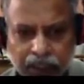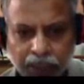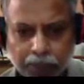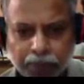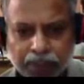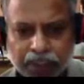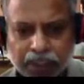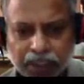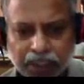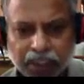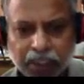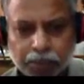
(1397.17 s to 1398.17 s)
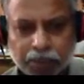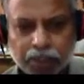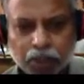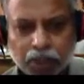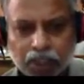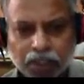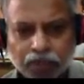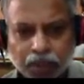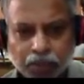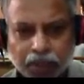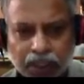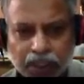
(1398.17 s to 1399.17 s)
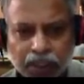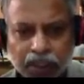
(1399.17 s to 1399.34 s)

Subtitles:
represented in a pictorial format.